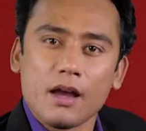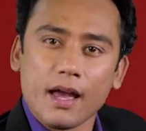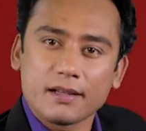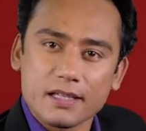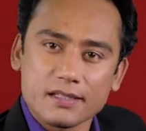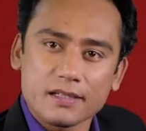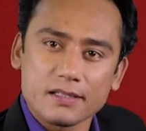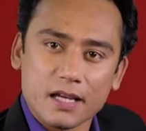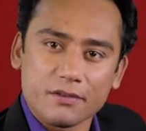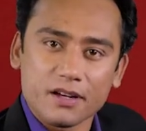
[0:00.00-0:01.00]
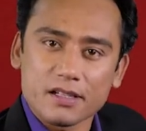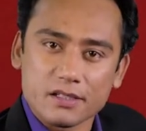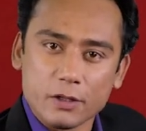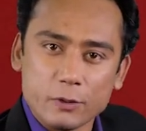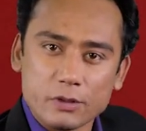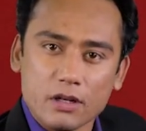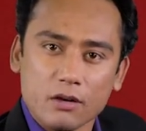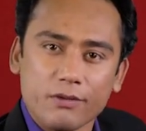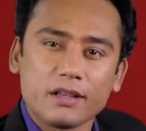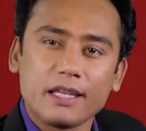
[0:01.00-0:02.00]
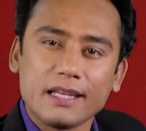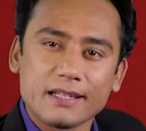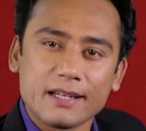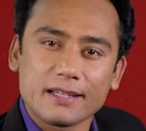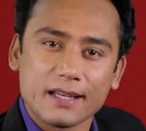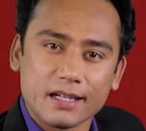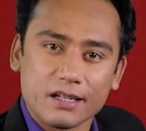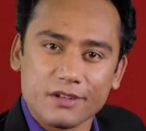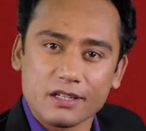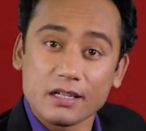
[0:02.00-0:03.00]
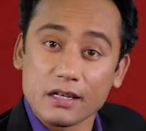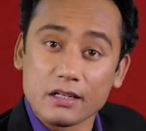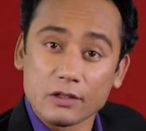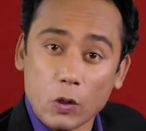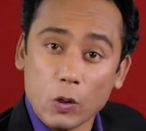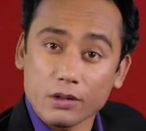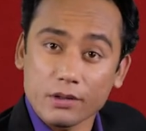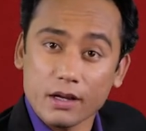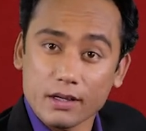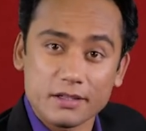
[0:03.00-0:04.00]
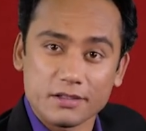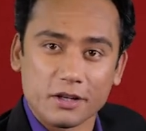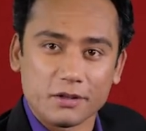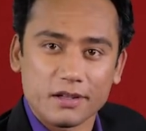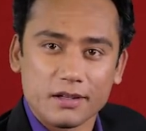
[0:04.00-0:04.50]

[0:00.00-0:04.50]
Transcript: Existing server is used when the internet connectivity in your area is good.